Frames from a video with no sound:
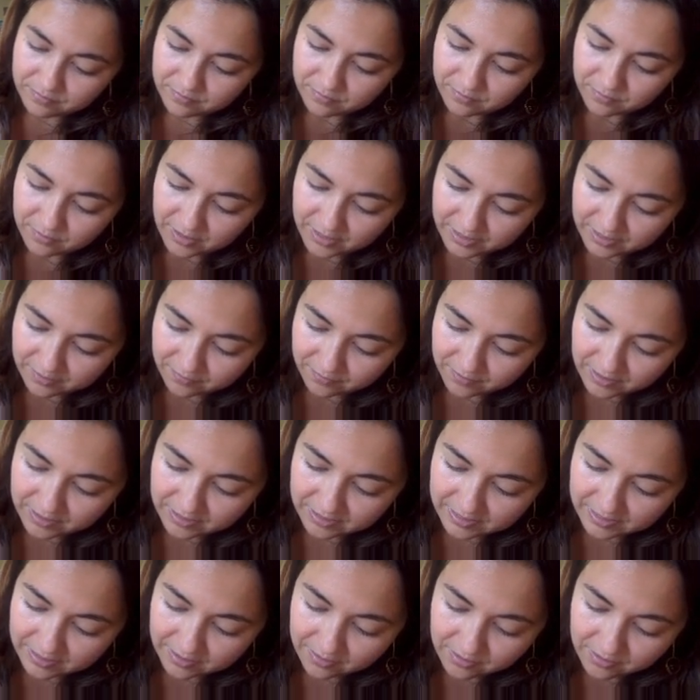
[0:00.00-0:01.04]
I'll kind of write
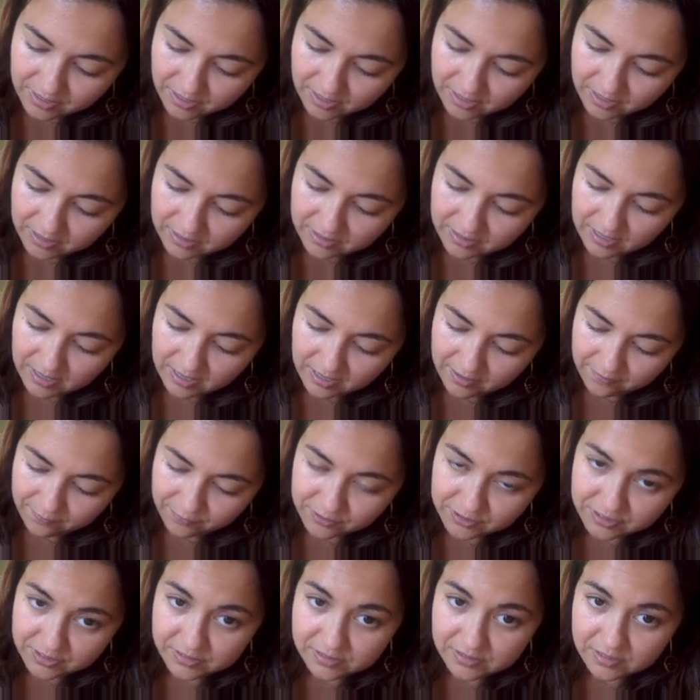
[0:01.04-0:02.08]
it out. The
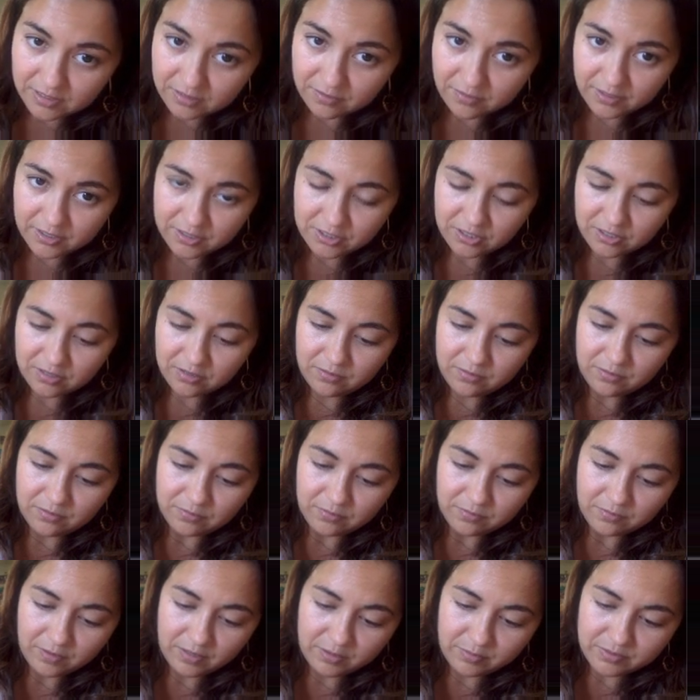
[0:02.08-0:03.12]
average acceleration,
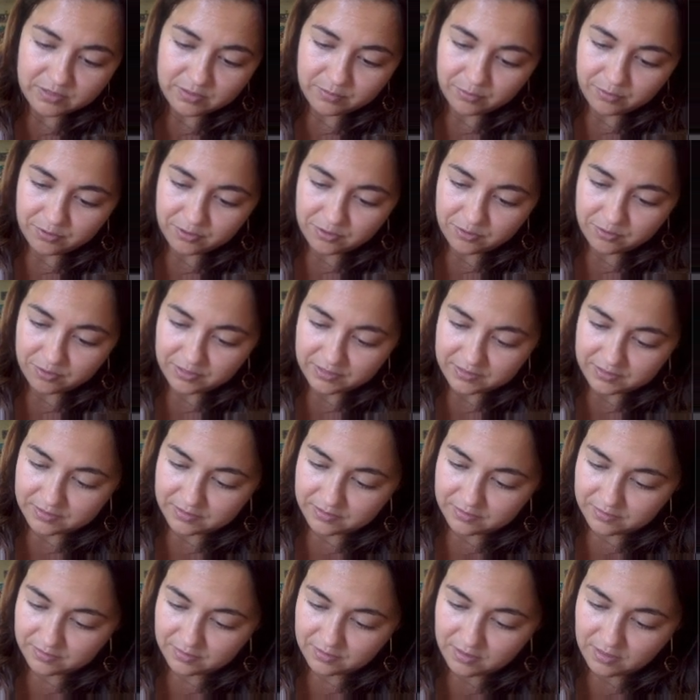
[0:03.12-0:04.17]
red was a poor choice.